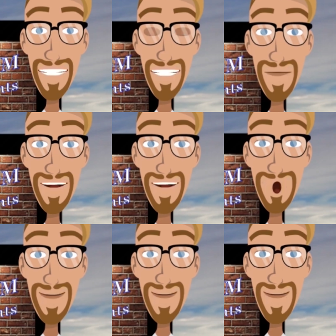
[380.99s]
in this
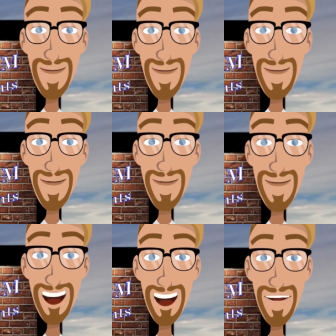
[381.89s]
video.
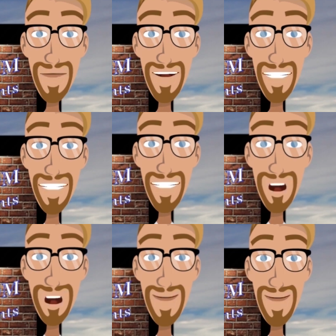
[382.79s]
I think this is
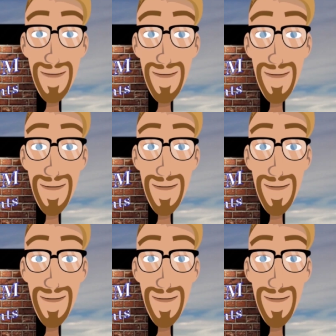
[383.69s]
enough.